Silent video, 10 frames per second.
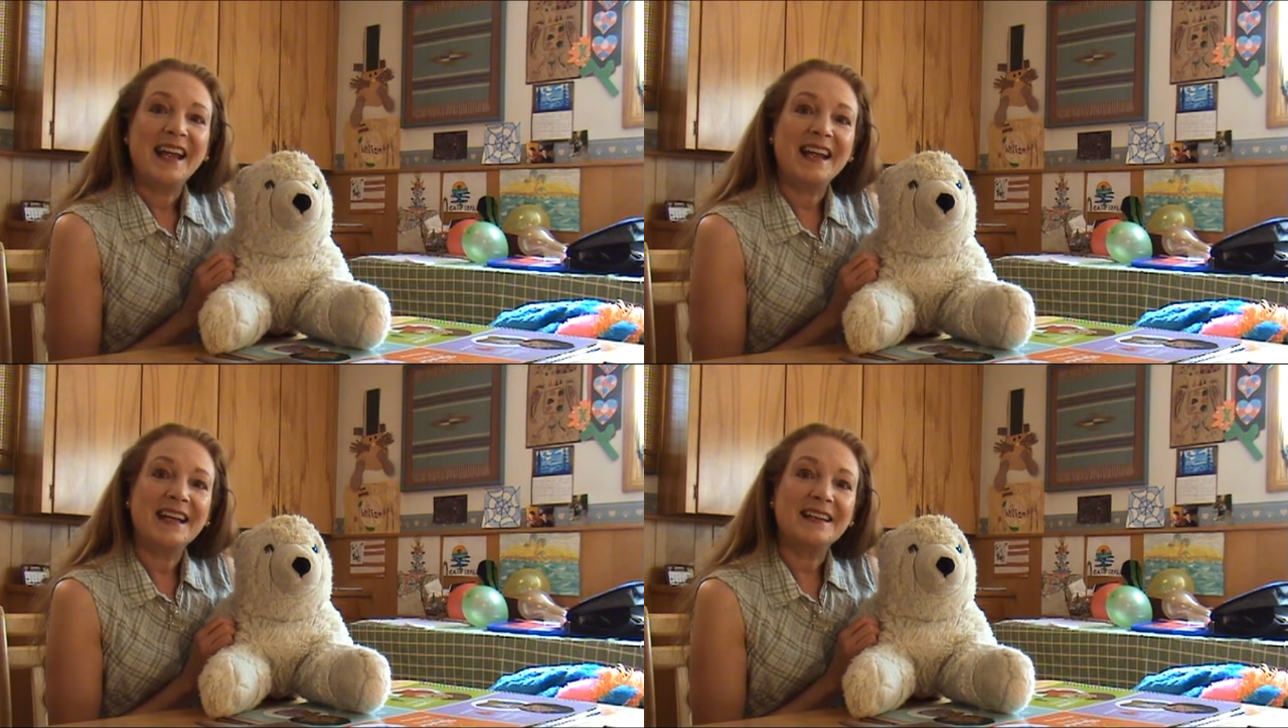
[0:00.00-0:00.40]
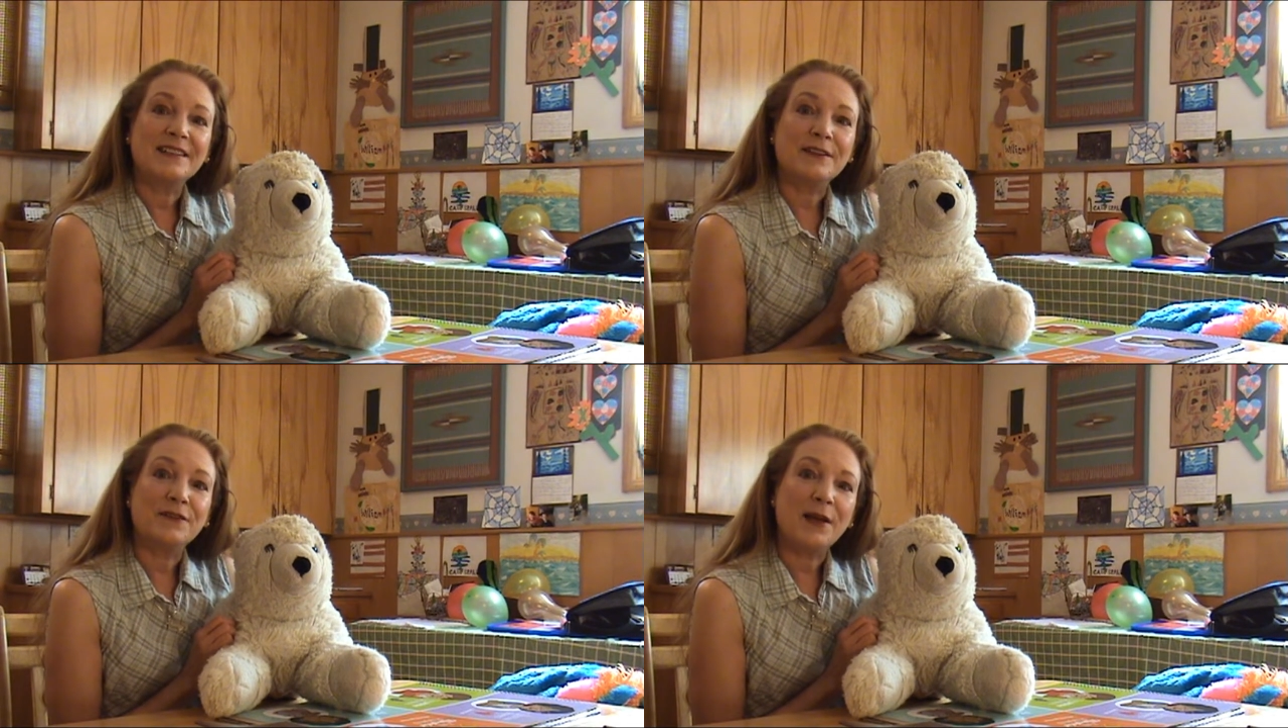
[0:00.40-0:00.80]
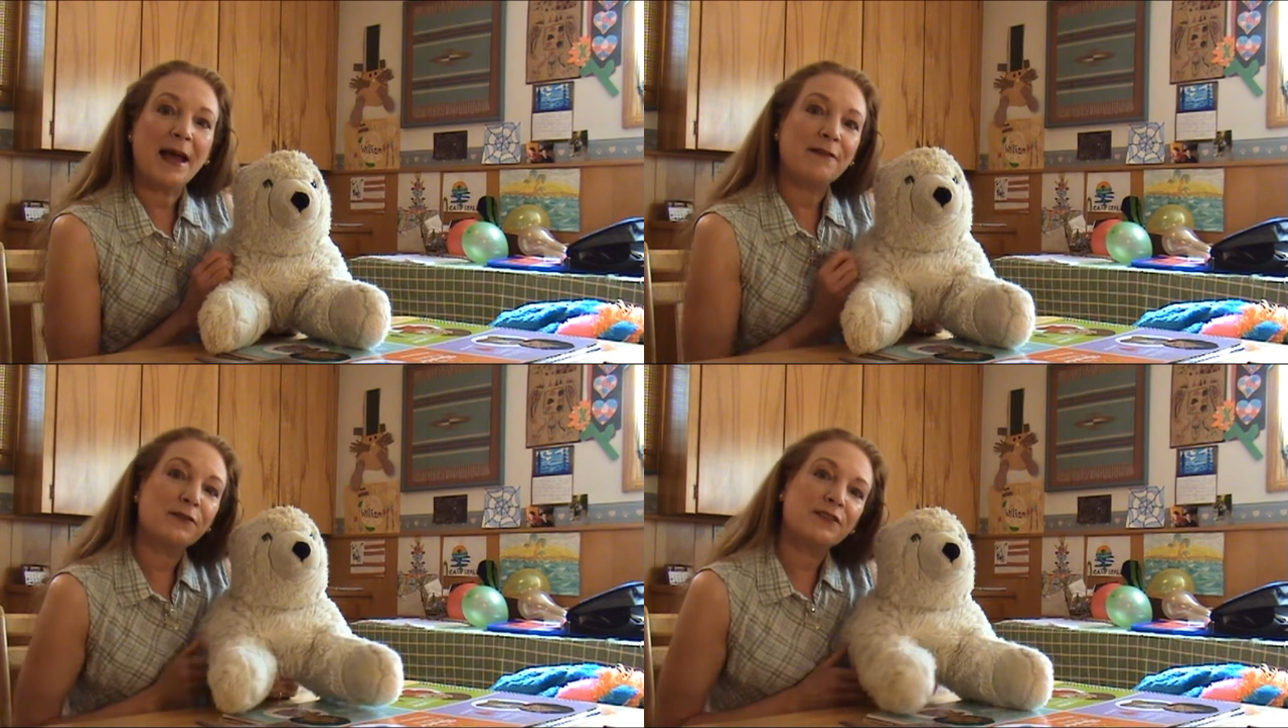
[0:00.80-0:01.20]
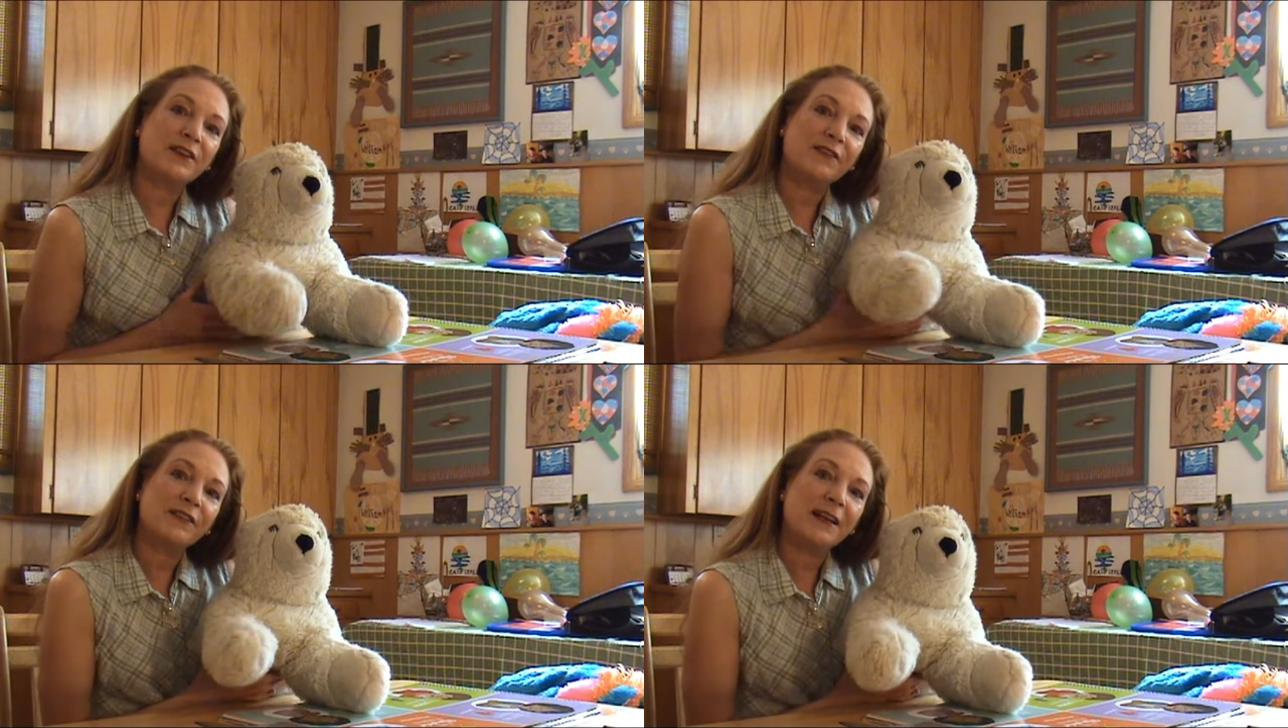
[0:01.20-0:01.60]
And if you have your
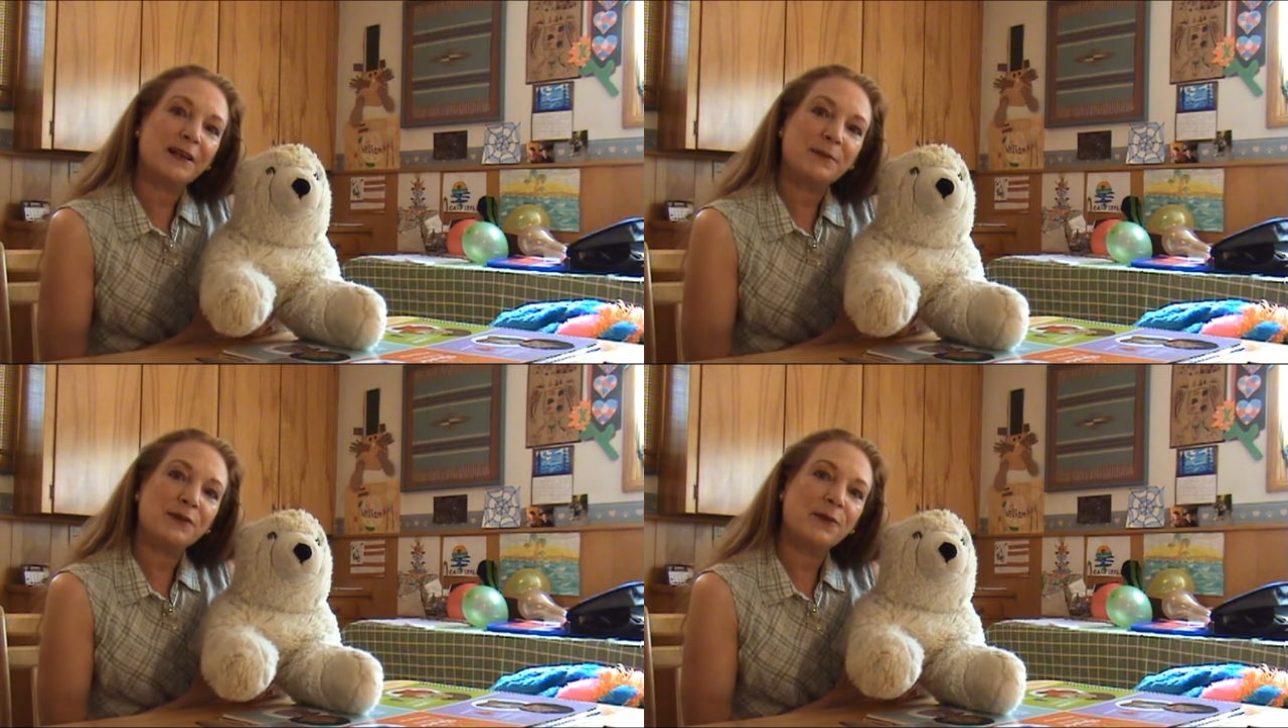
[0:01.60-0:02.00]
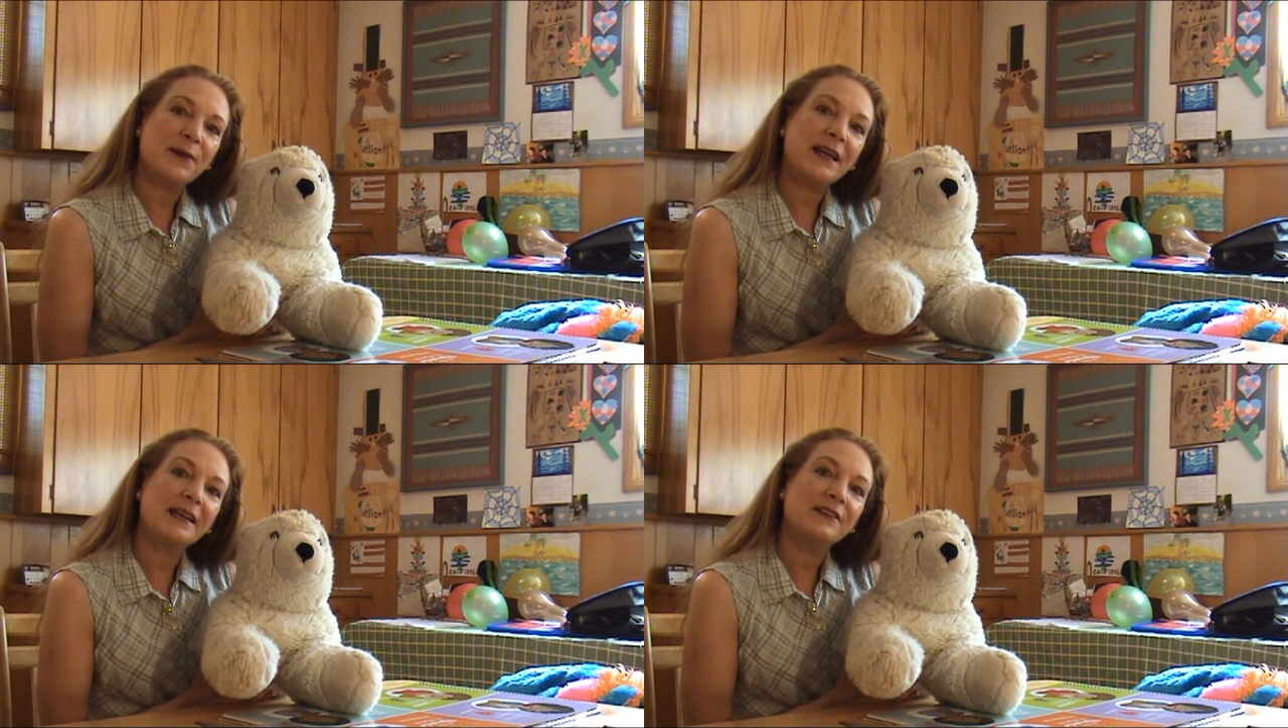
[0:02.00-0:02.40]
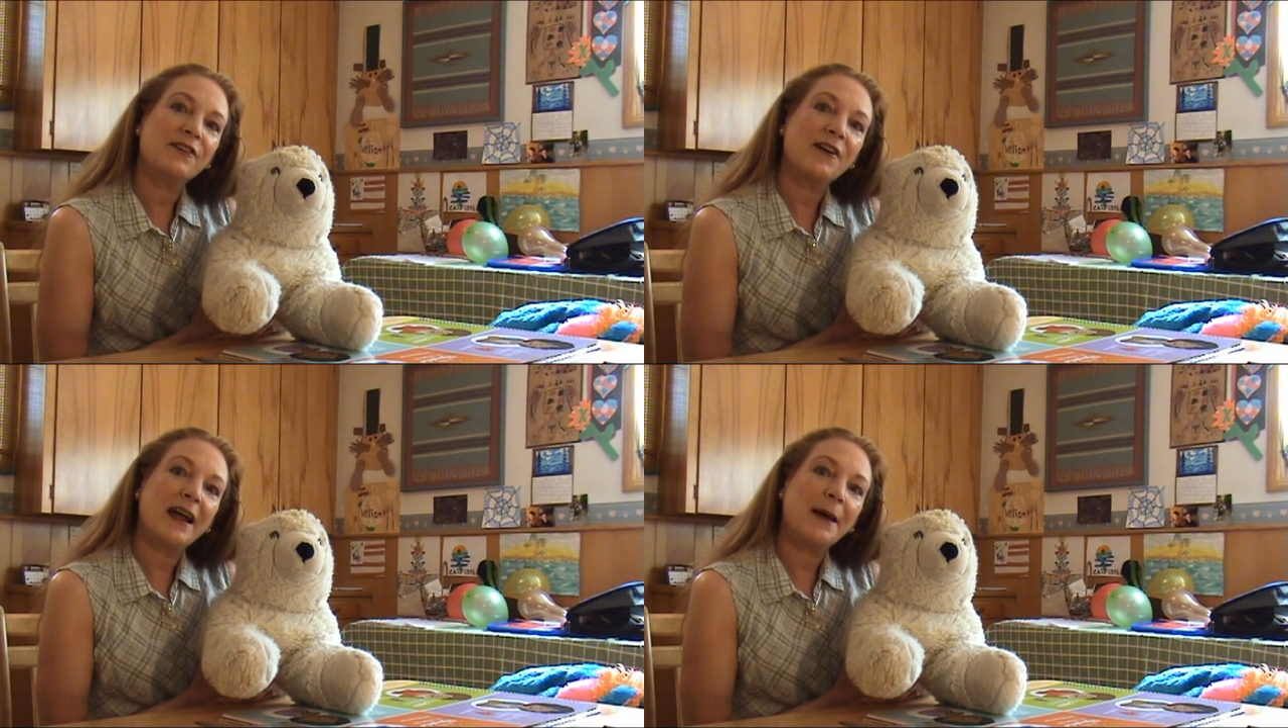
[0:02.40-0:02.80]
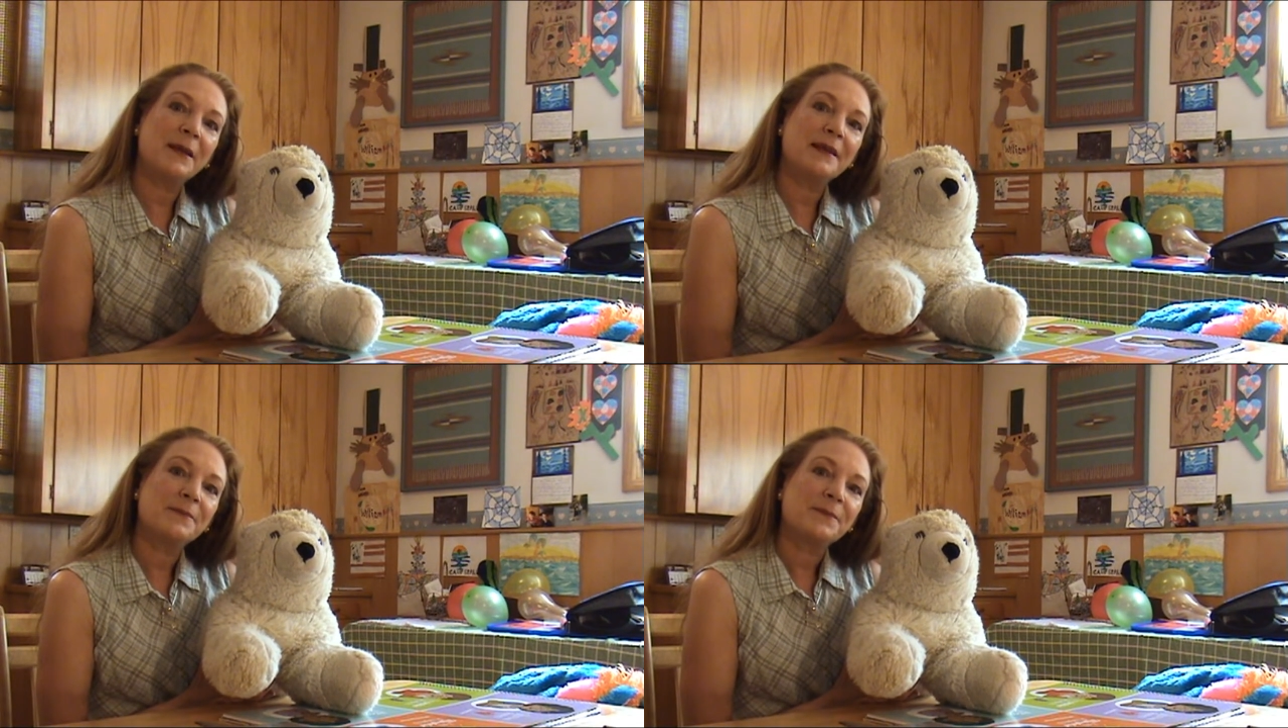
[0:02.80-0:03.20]
stuffed animal, go ahead and grab
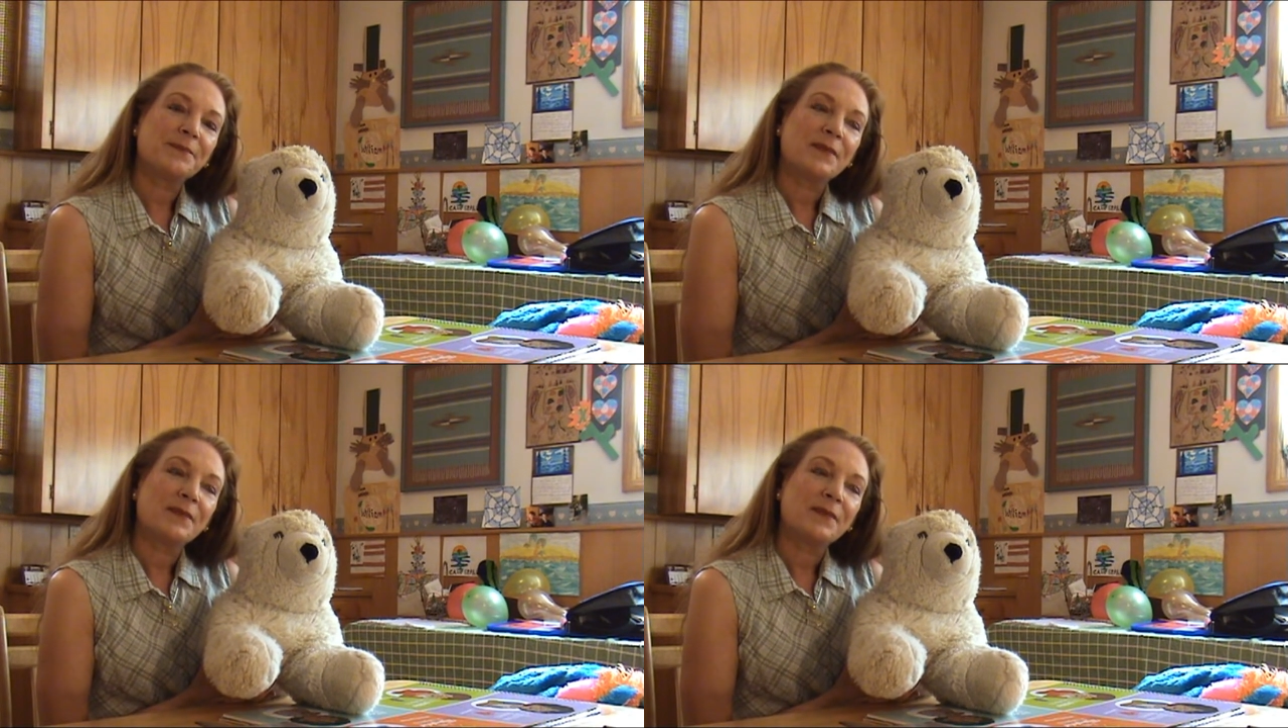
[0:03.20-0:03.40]
it.